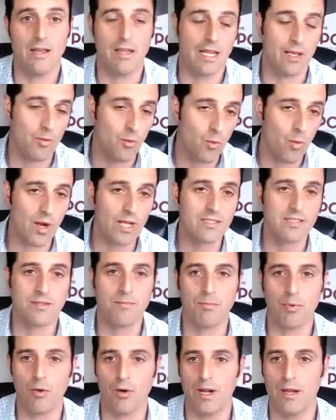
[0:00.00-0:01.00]
Like what's
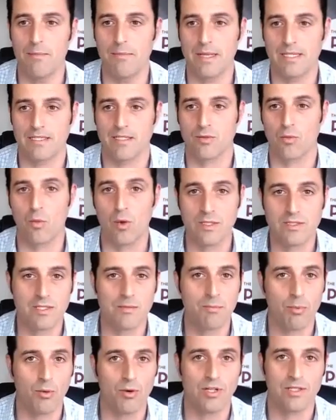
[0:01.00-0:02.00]
important in business, what's
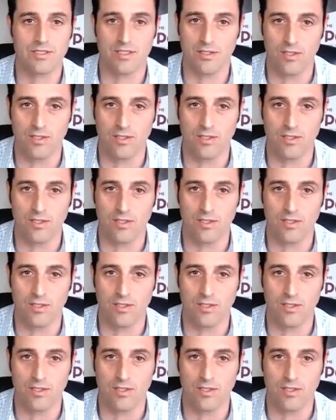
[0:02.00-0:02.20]
important to